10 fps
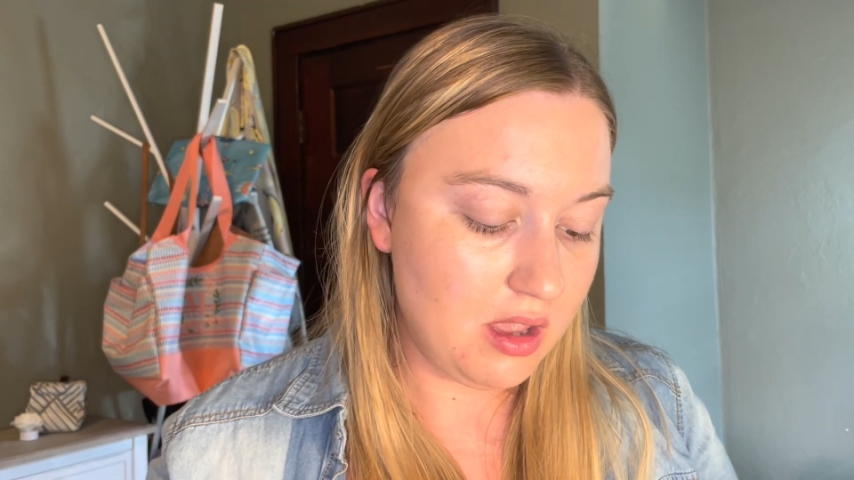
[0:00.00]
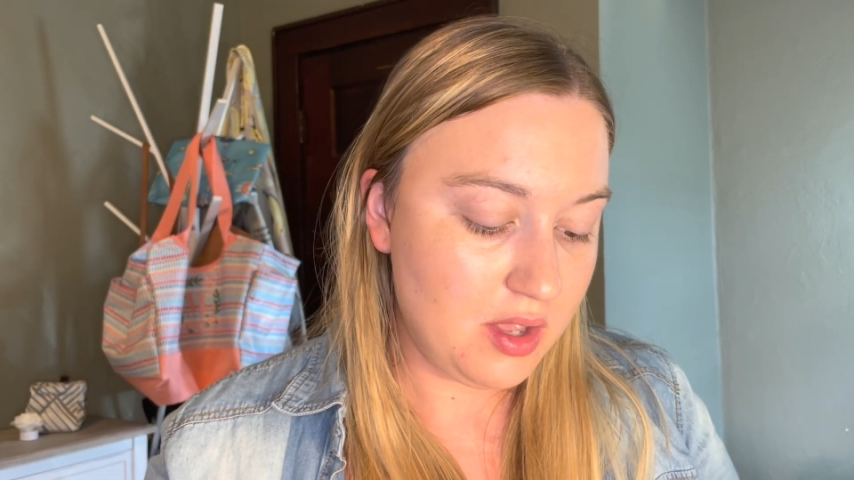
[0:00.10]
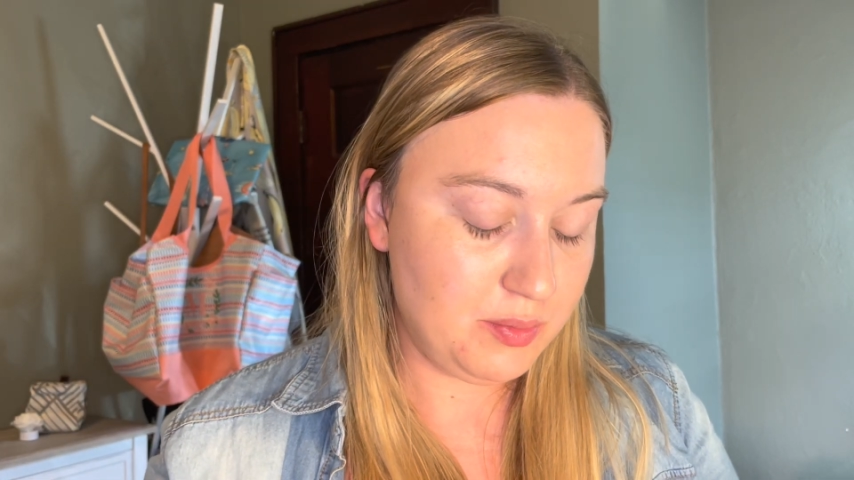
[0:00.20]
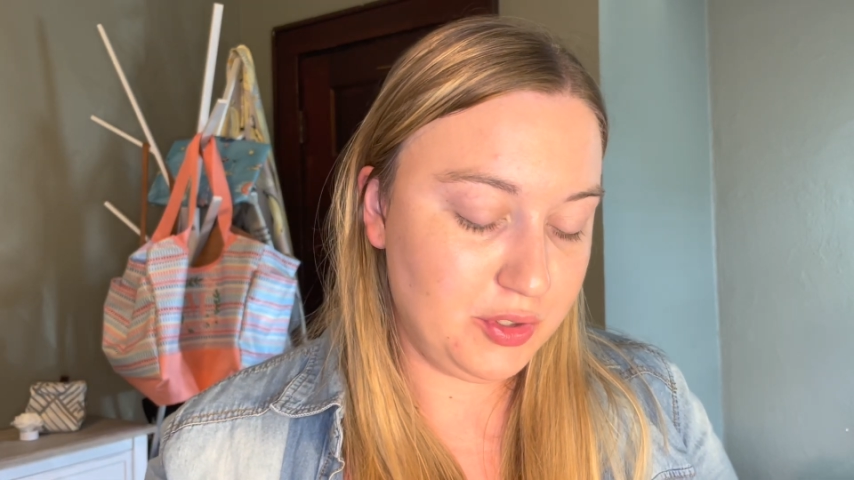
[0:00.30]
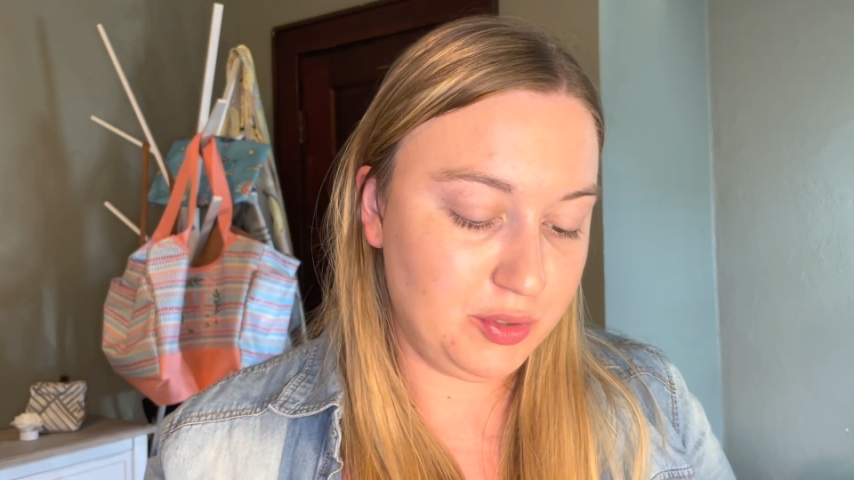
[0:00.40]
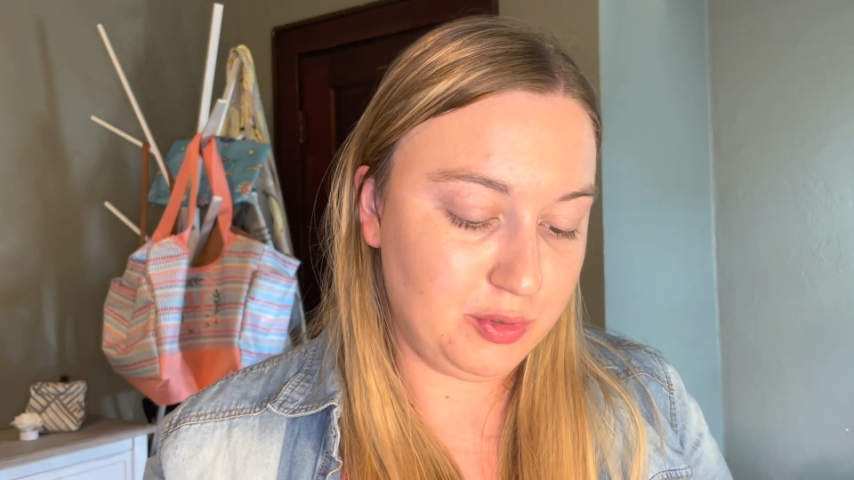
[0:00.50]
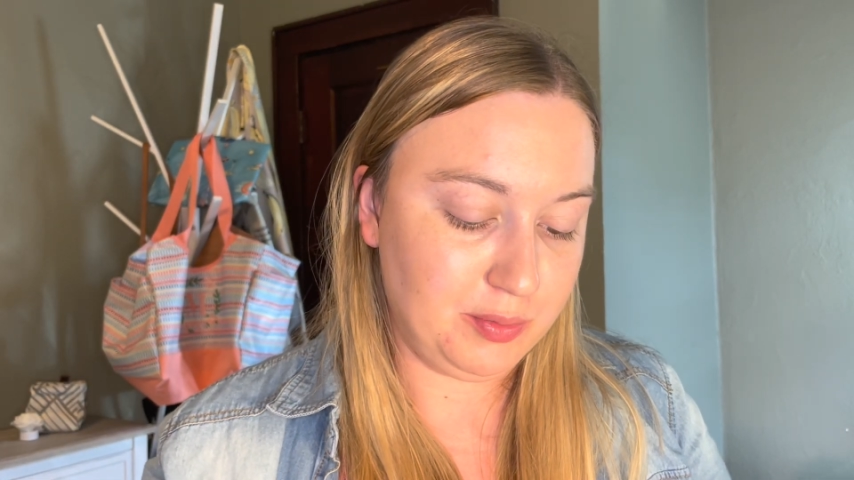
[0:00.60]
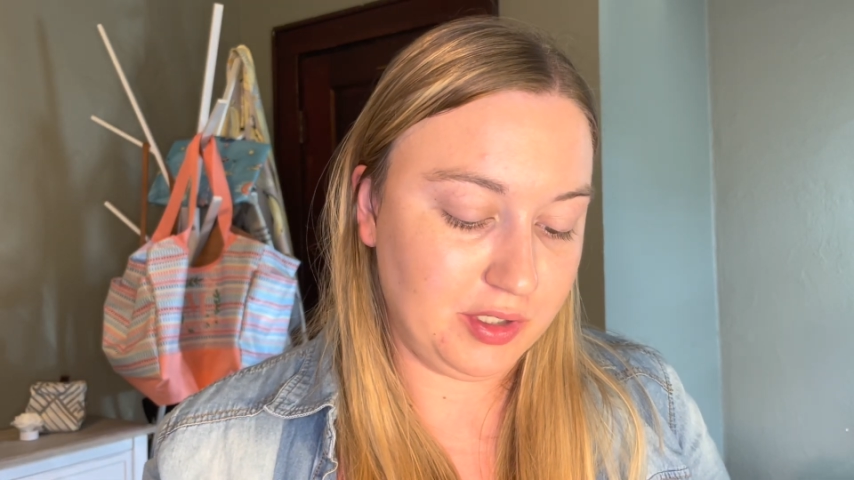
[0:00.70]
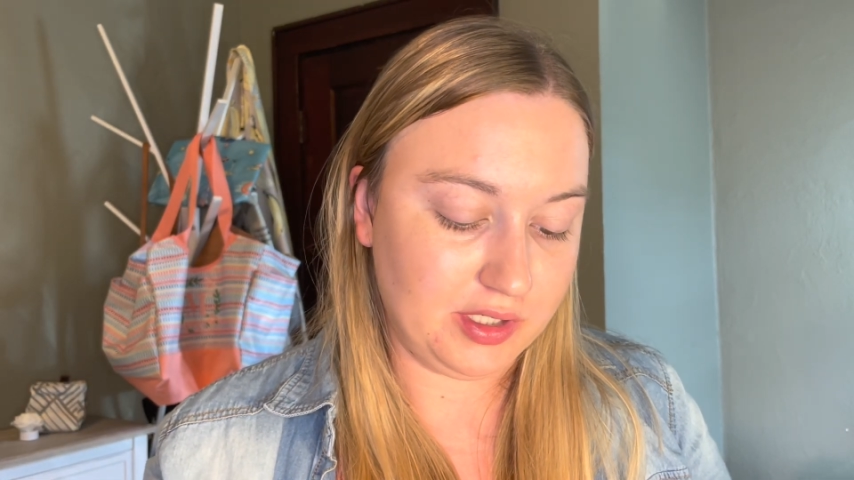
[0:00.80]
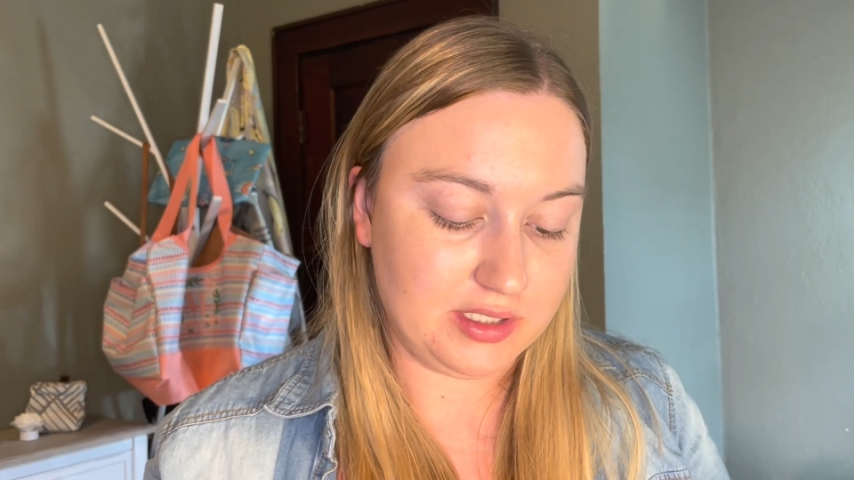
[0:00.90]
Buildable
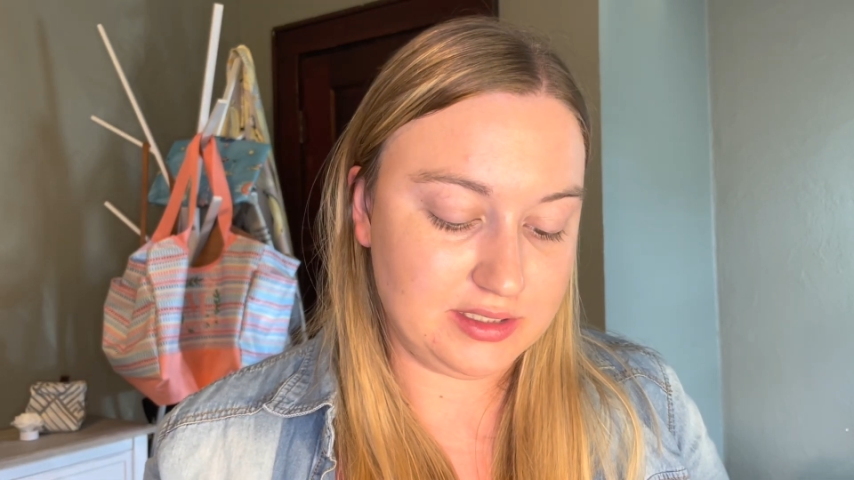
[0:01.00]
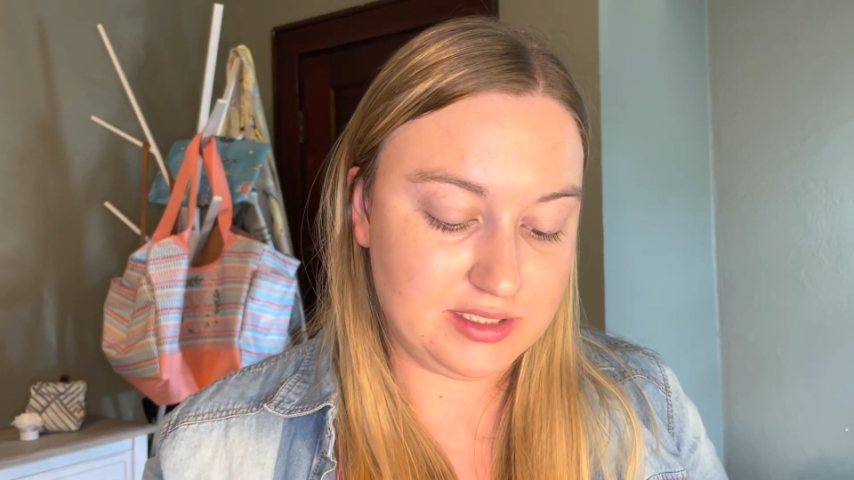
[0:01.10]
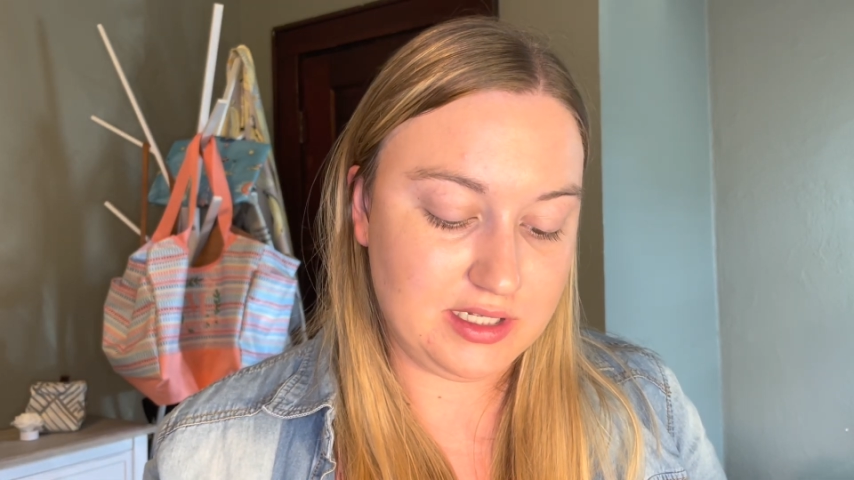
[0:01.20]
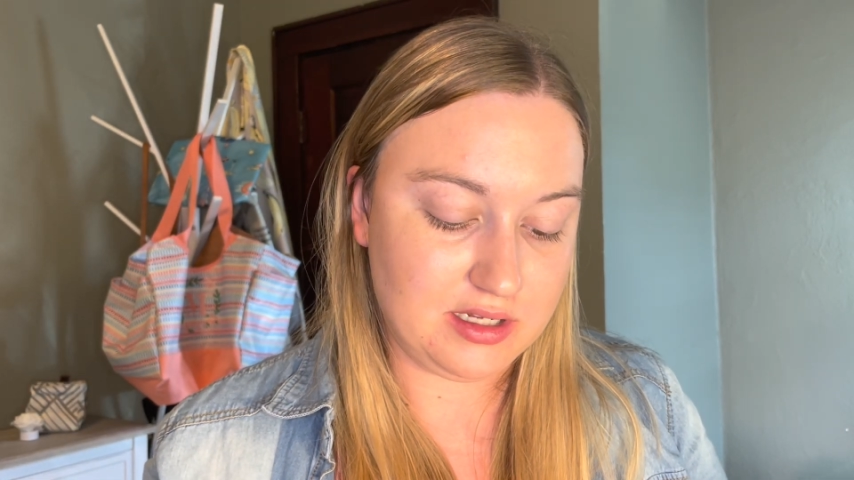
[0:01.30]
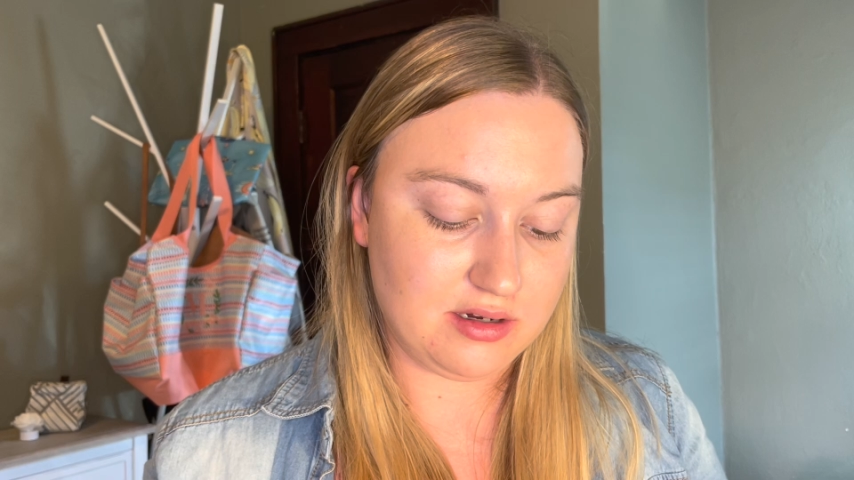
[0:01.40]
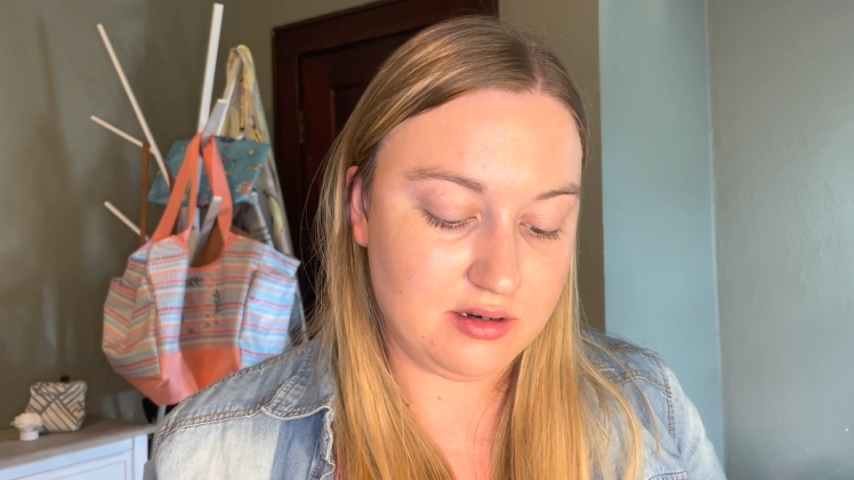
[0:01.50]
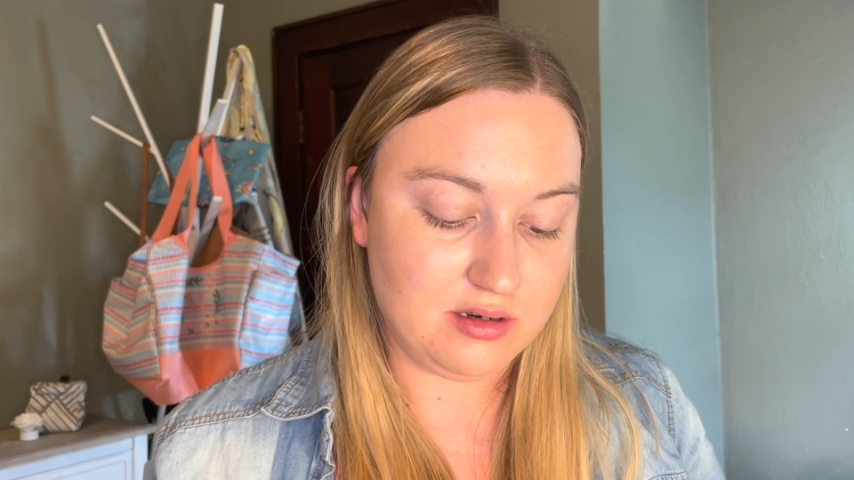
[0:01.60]
Blur Concealer